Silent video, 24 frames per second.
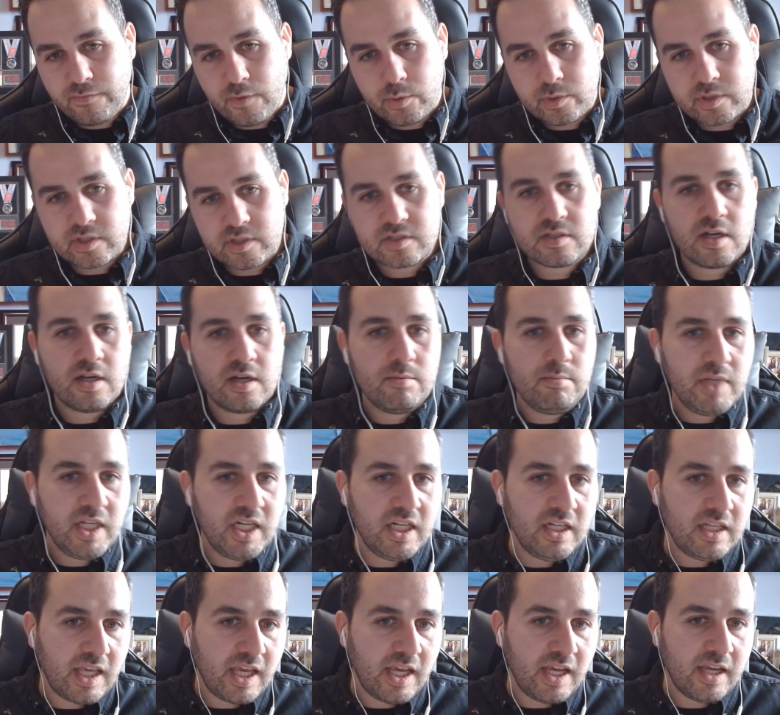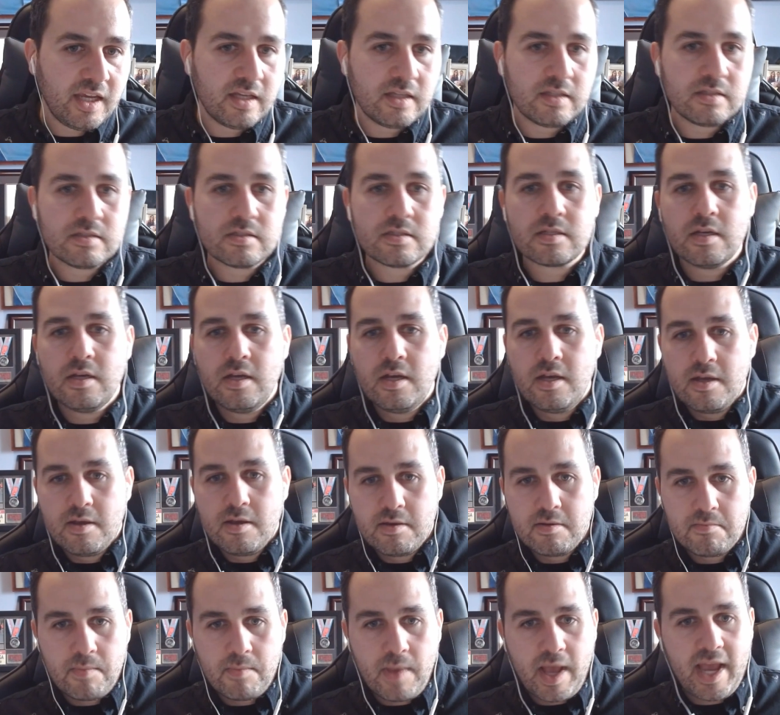focused on mini cans
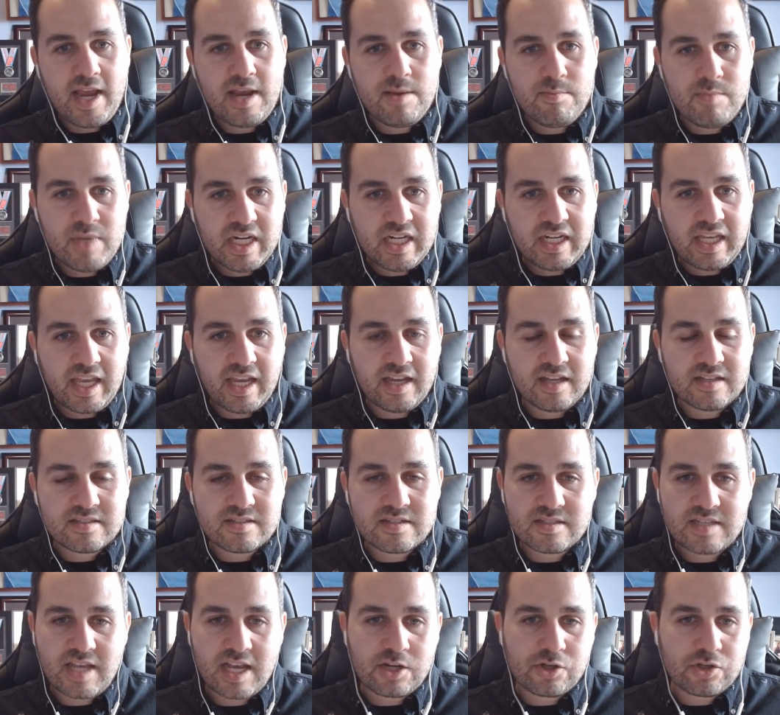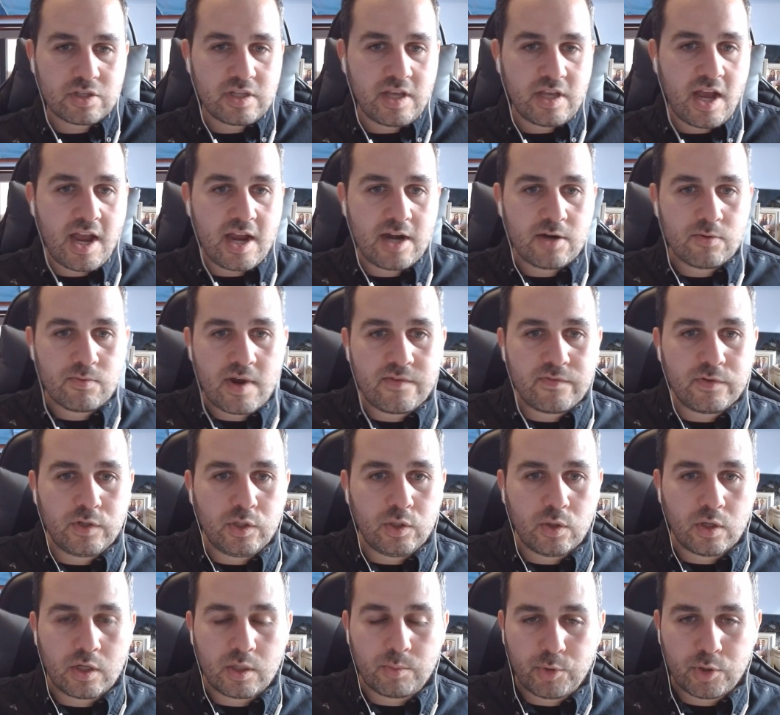hey mini cans is actually high revenue
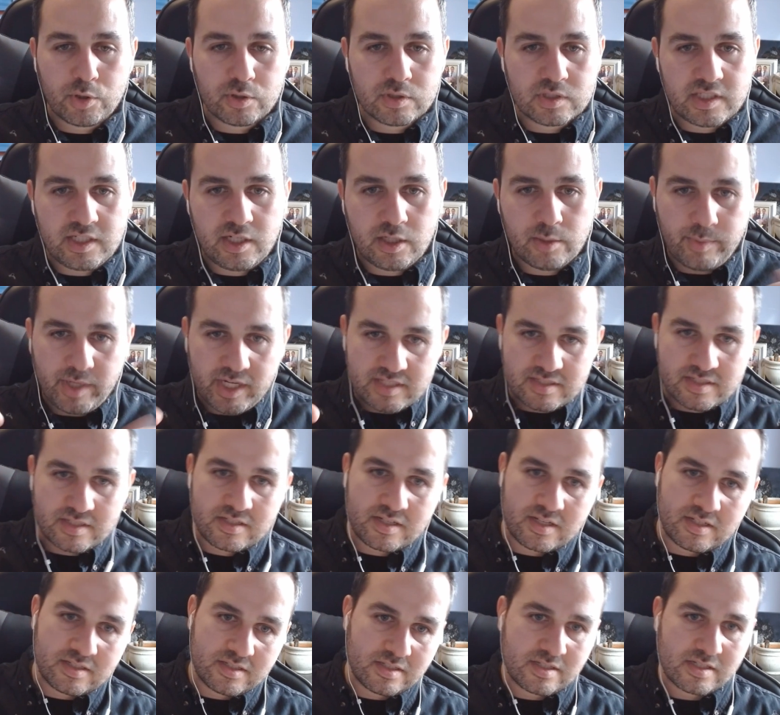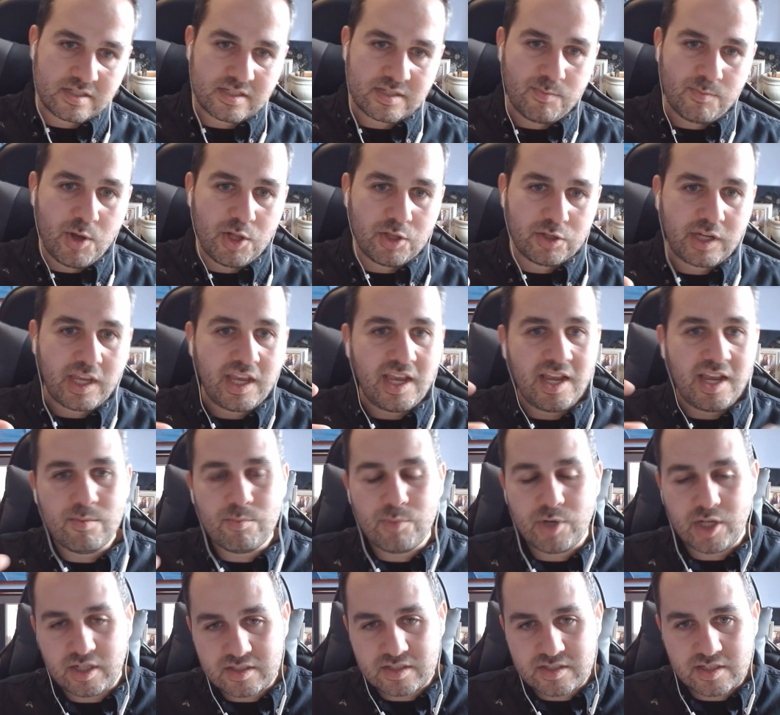on a per liter basis because it's a smaller can
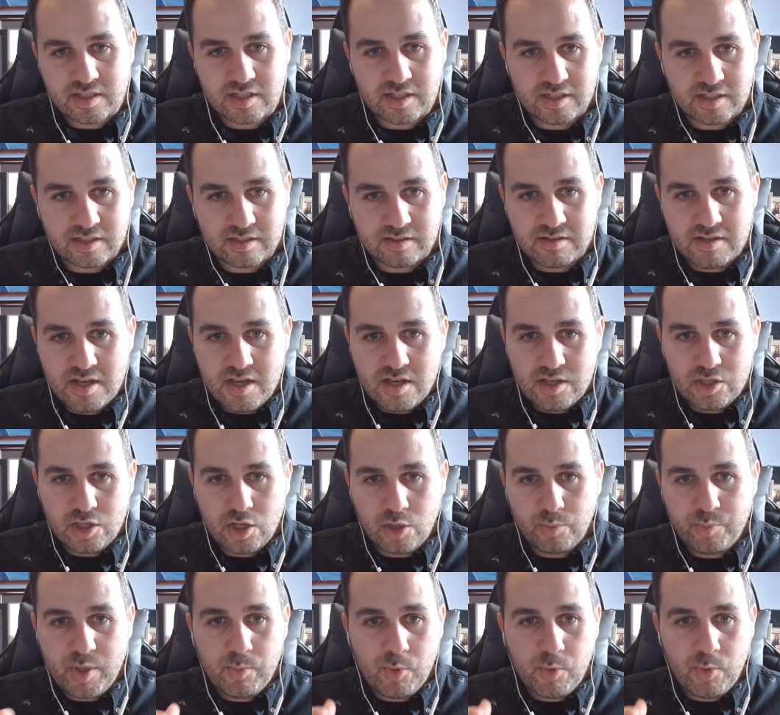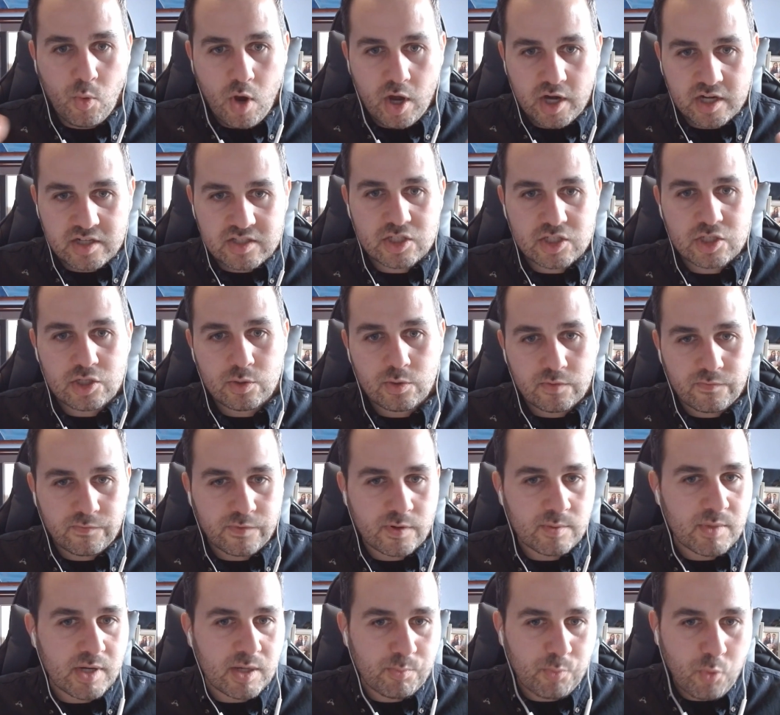but it's a you know people wanted to do it
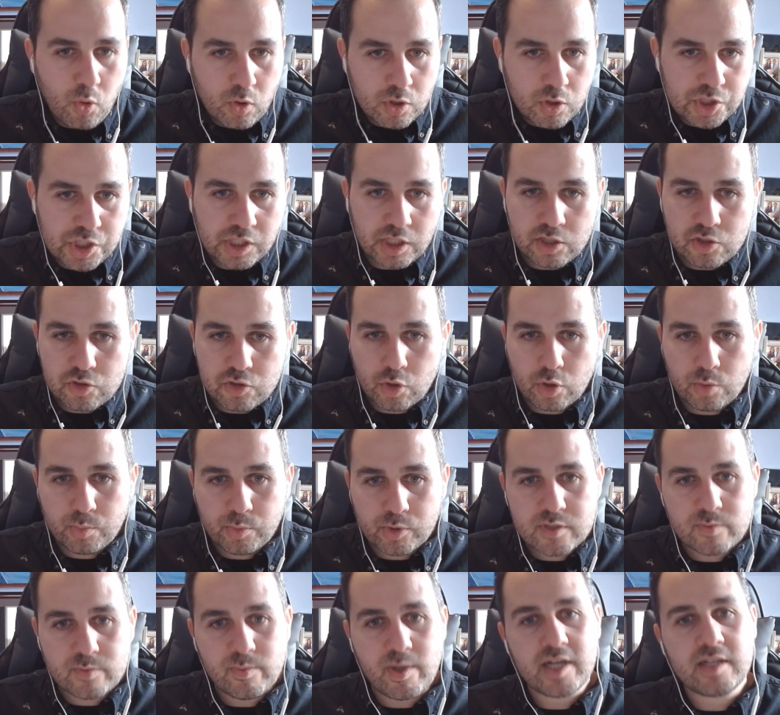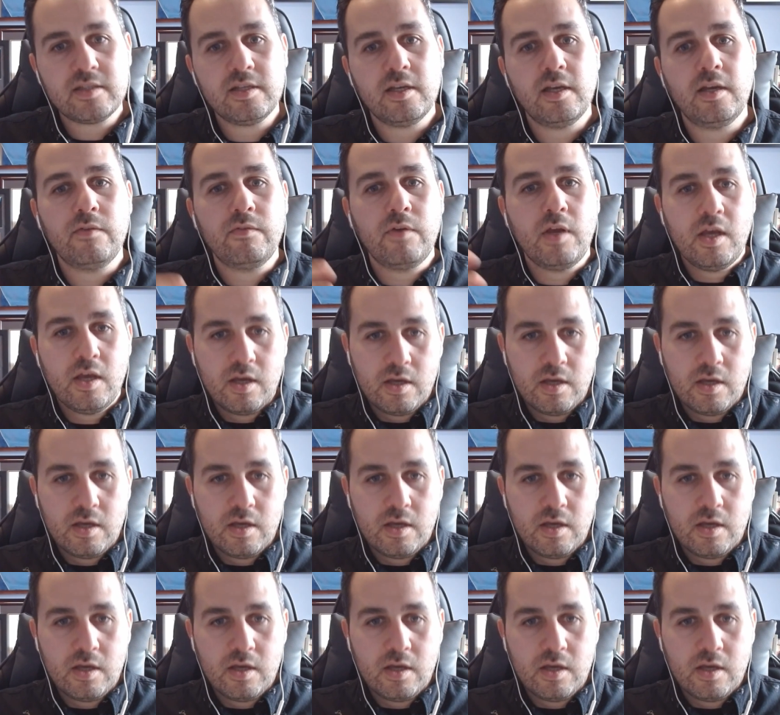from a portion control perspective